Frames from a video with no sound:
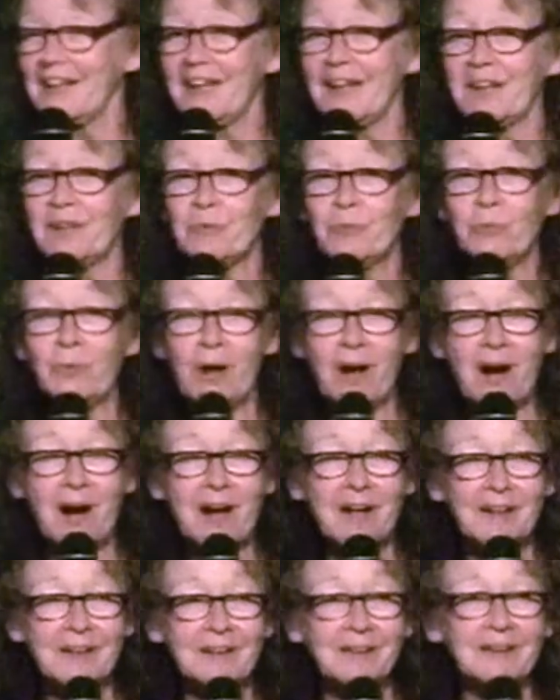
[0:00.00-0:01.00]
and
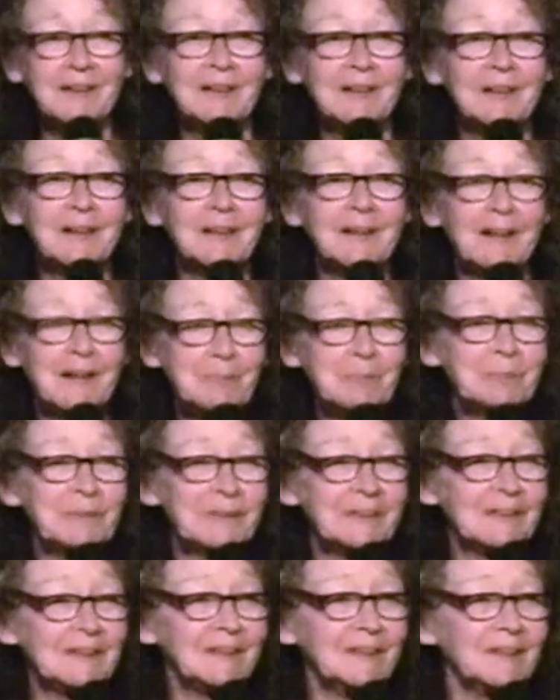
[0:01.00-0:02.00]
walk
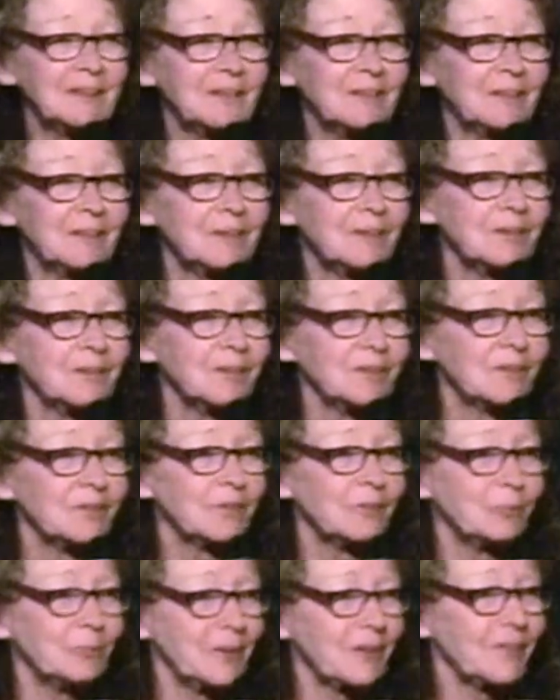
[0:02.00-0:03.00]
humbly
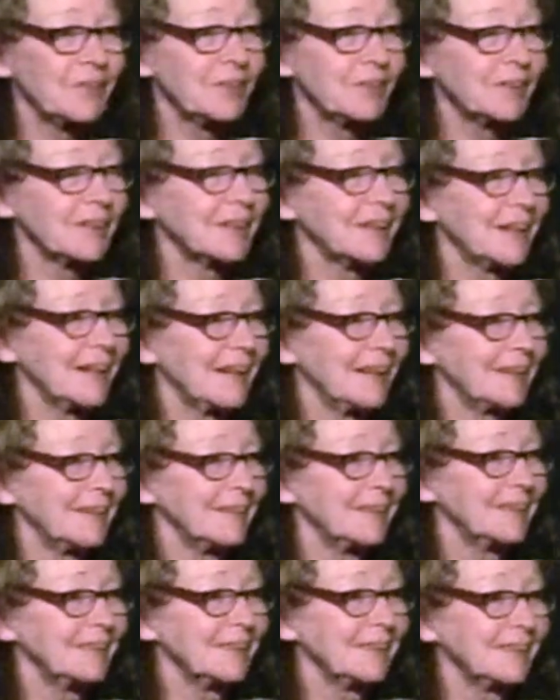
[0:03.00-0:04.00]
with your God.
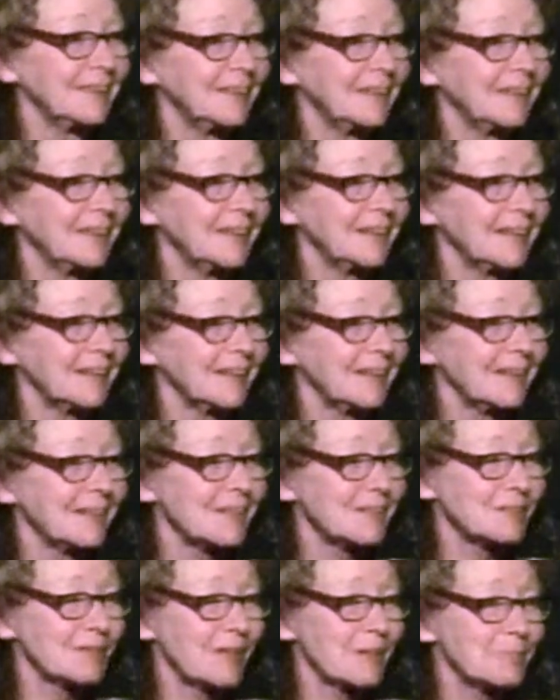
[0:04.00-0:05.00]

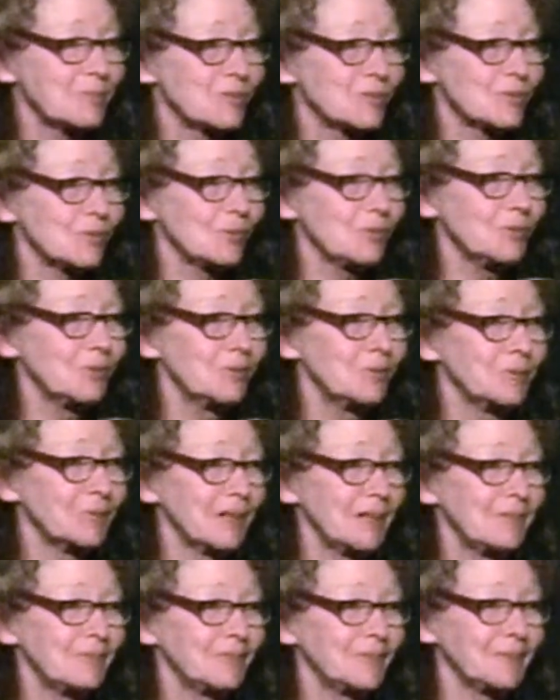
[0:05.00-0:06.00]
And so I'm so
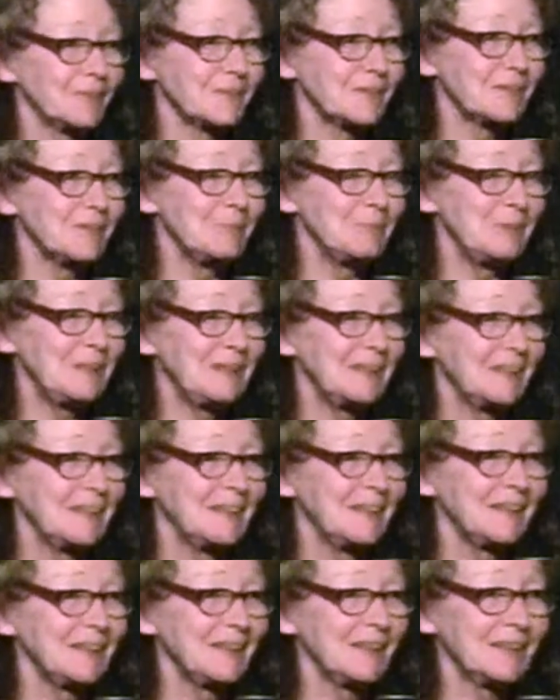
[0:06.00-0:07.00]
grateful to be
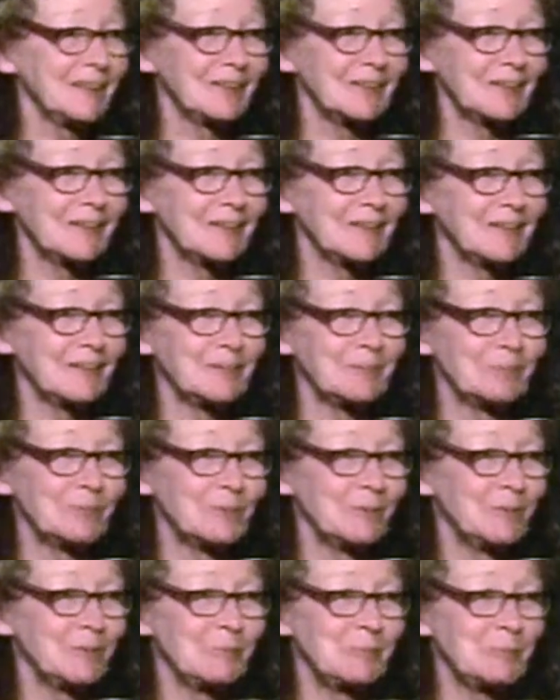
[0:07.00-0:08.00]
here in a
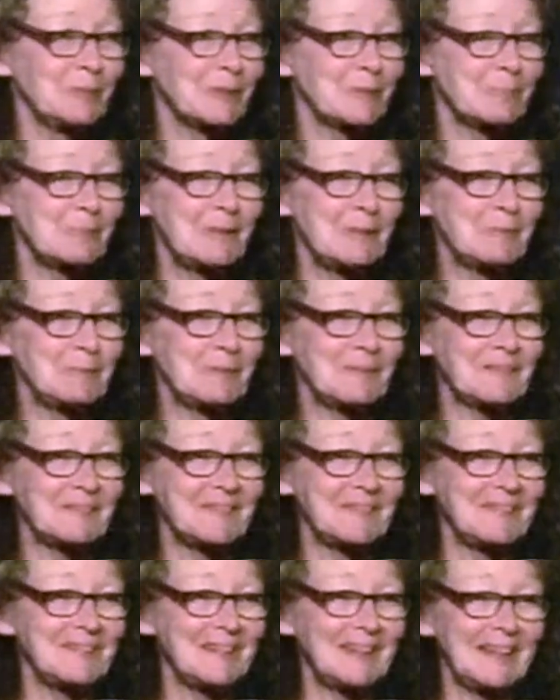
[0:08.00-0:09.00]
room with people
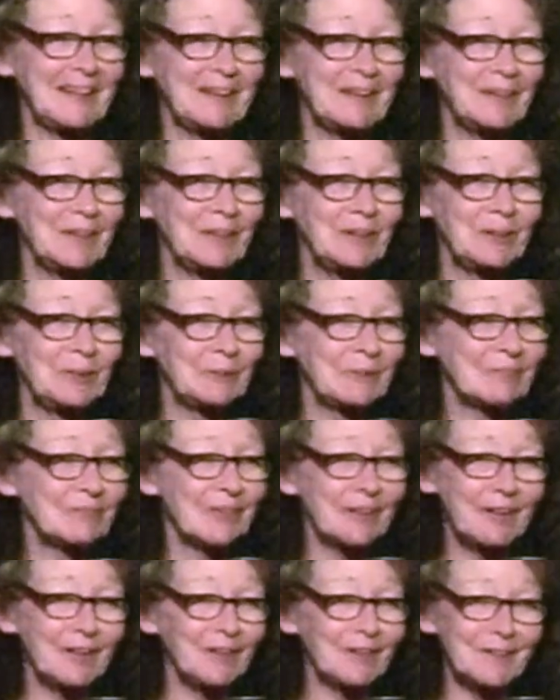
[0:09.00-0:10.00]
today who have
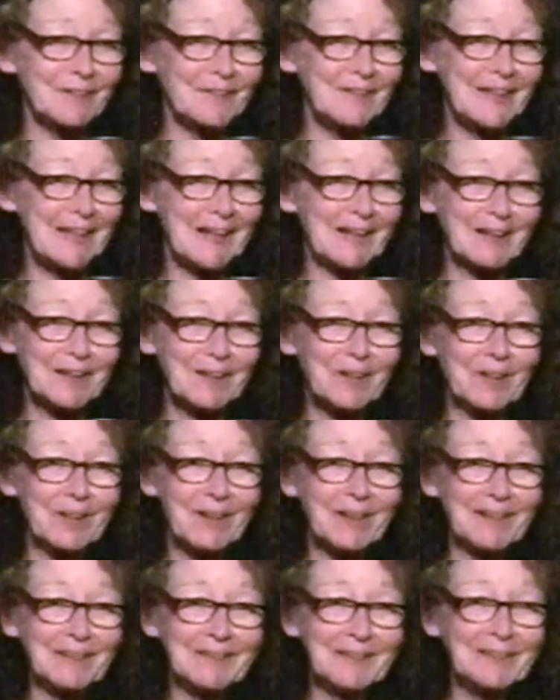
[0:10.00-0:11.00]
heard that
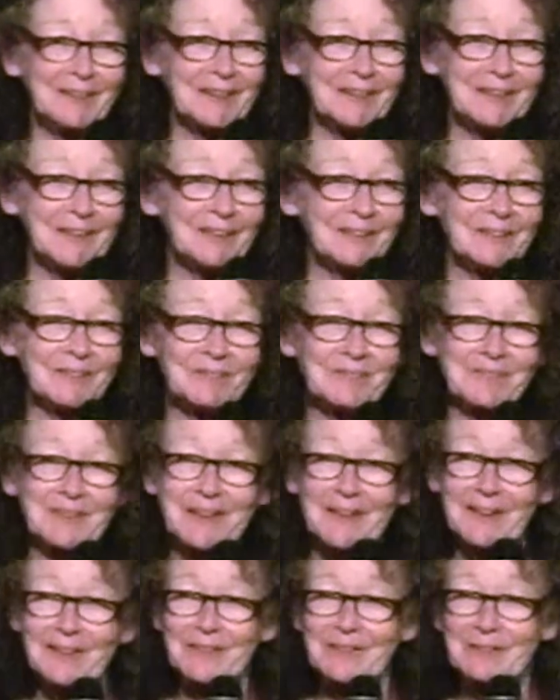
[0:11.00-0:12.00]
call. You've
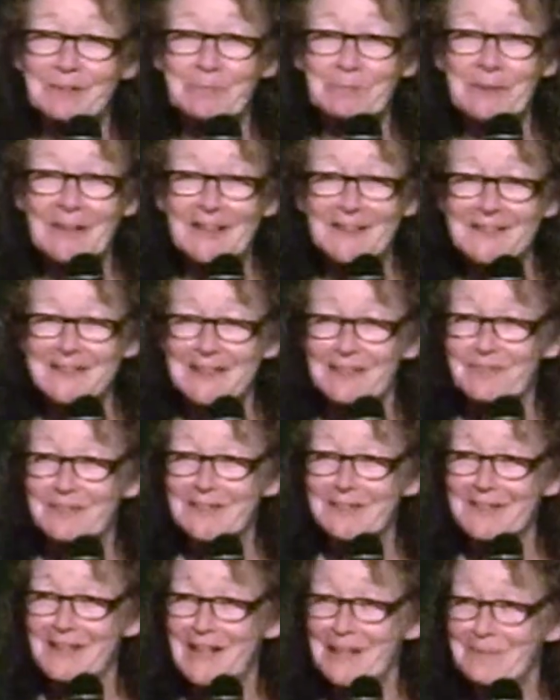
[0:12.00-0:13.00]
done your best
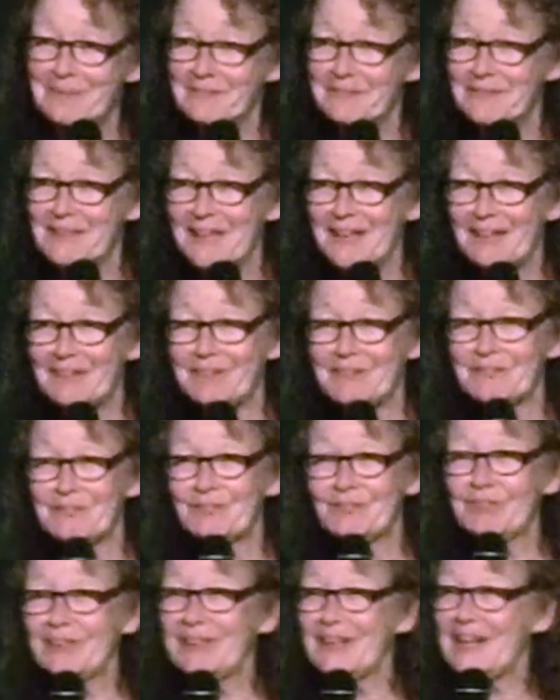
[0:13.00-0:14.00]
every time you've taken your
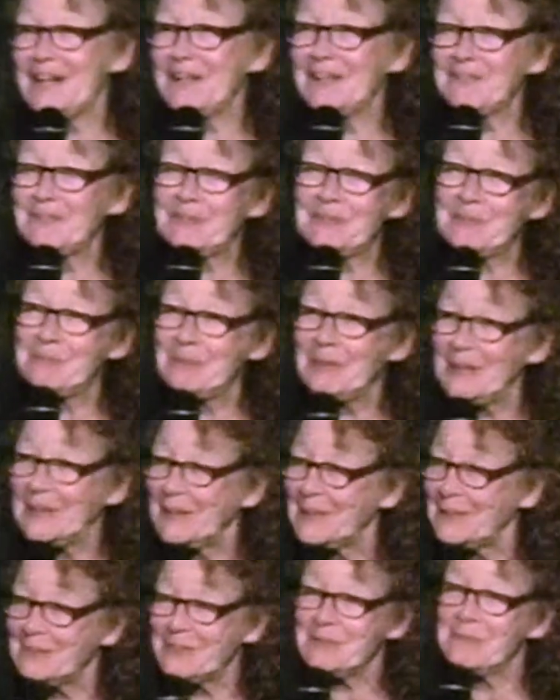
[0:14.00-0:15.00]
foot out of your
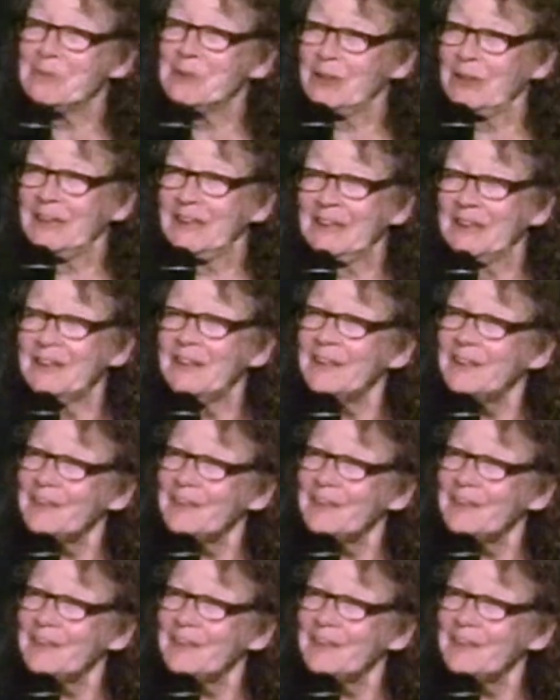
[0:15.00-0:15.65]
bed every morning